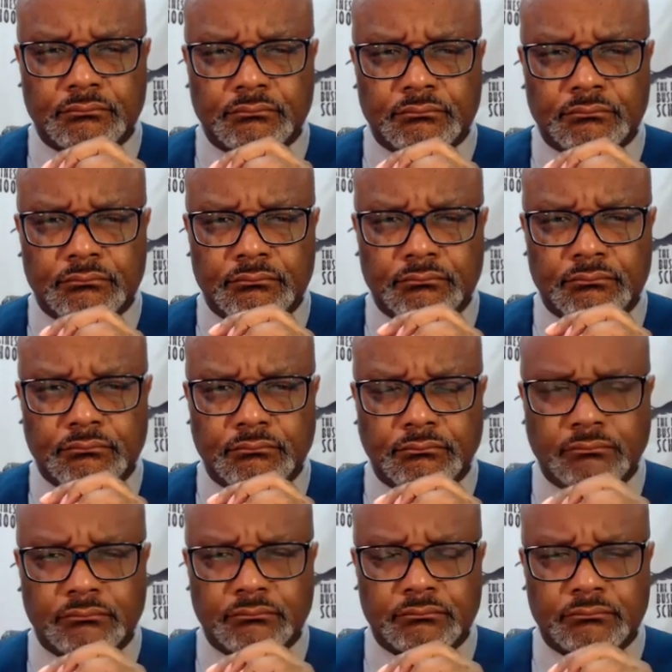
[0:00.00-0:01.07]

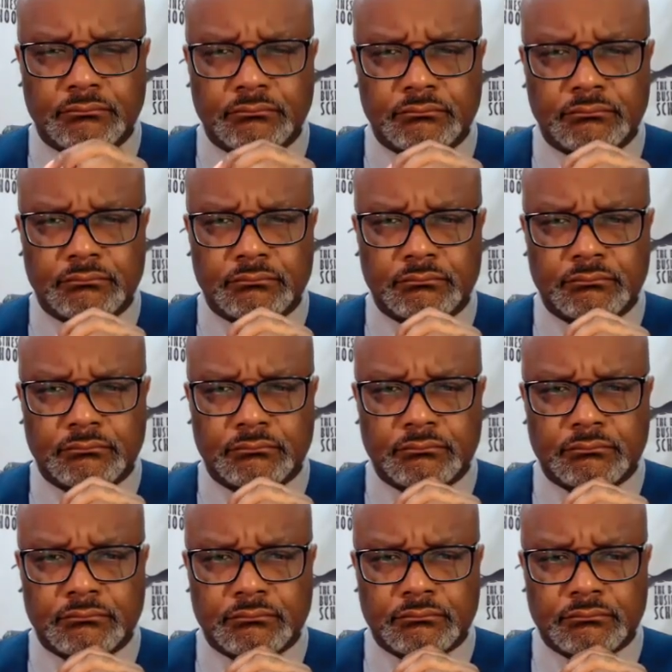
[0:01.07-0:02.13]

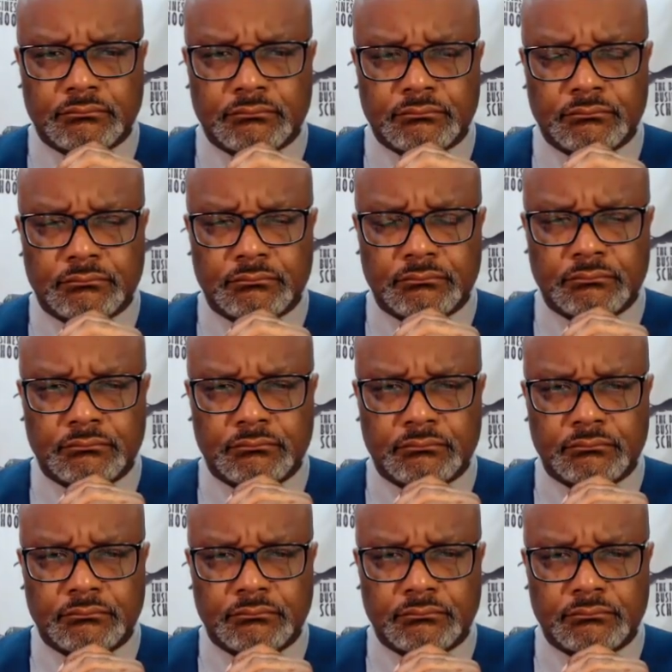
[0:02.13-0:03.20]

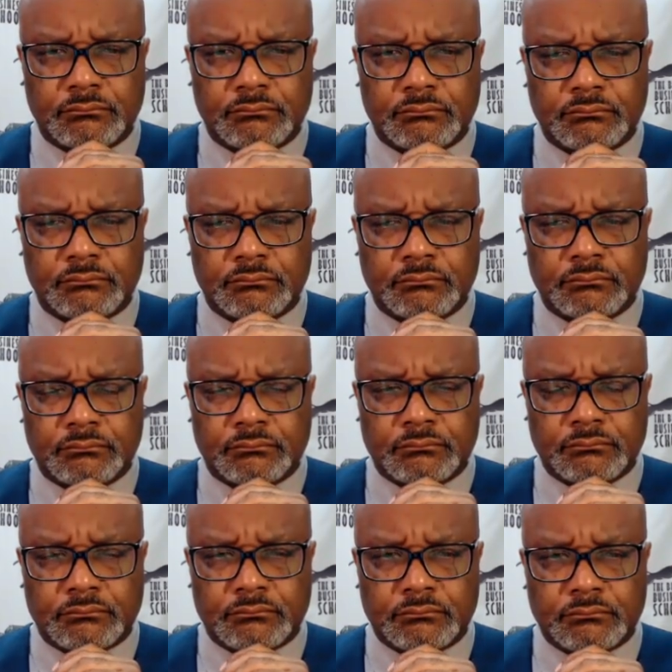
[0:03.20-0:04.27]

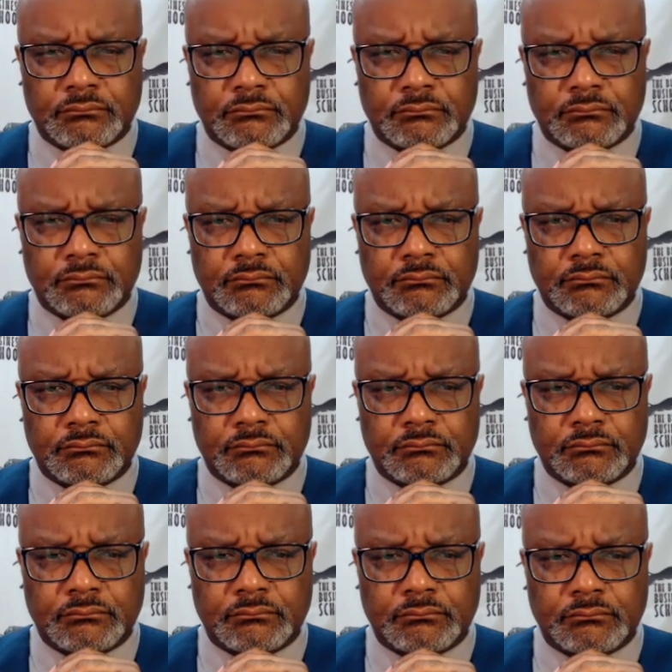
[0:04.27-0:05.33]

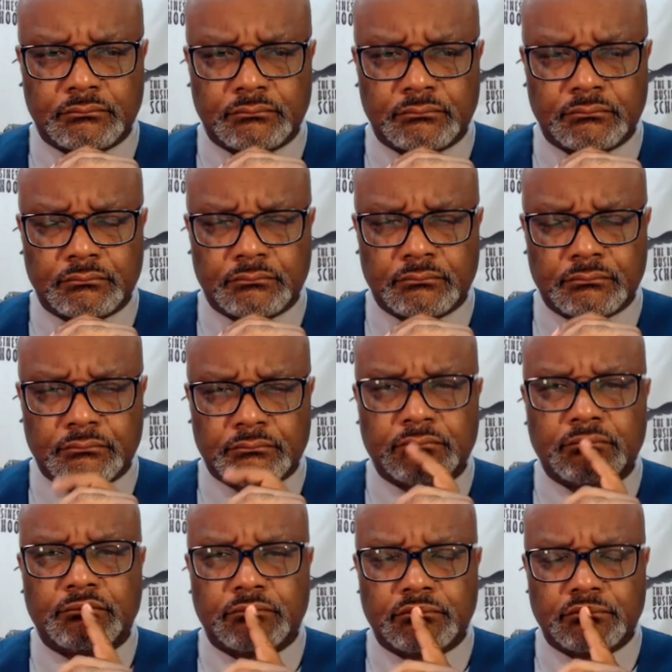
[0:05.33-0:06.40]

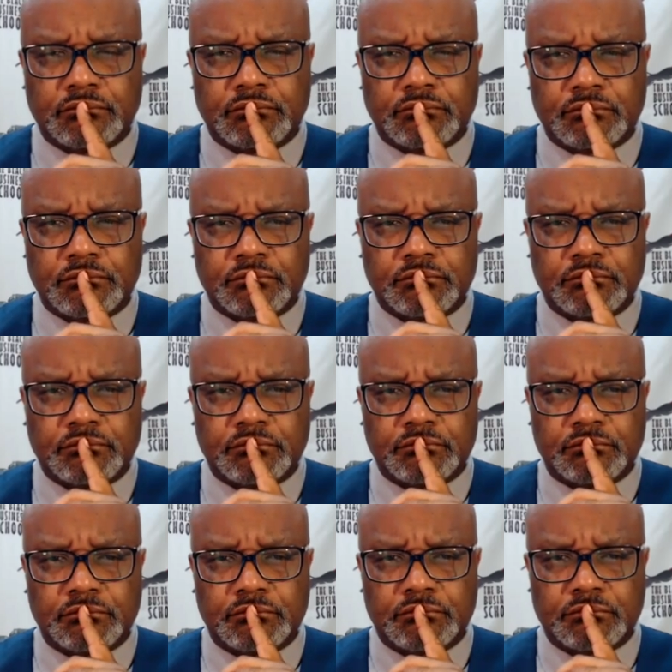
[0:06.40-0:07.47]

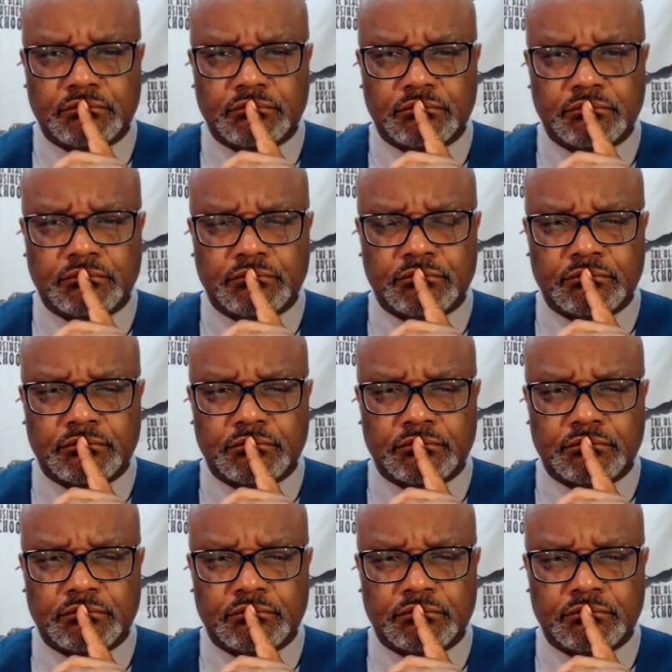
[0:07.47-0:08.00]
This person isn't speaking.